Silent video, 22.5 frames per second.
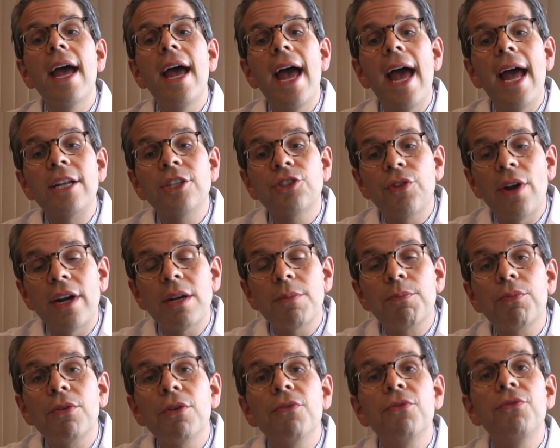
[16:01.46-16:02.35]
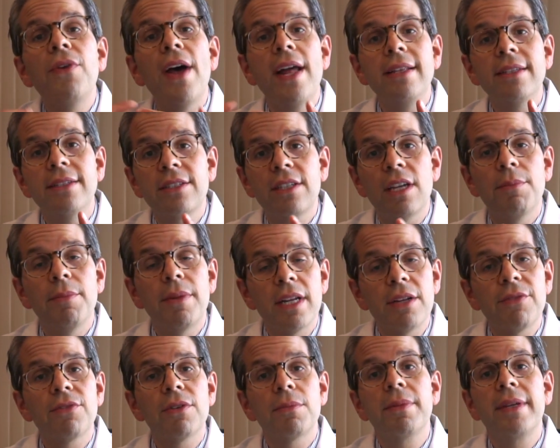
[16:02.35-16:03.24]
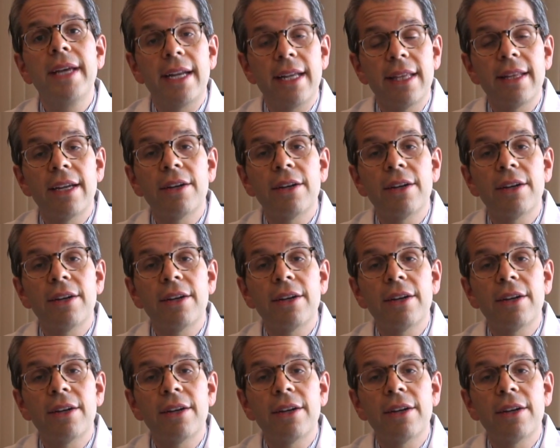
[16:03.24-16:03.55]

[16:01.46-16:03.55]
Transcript: and try to prevent somebody from getting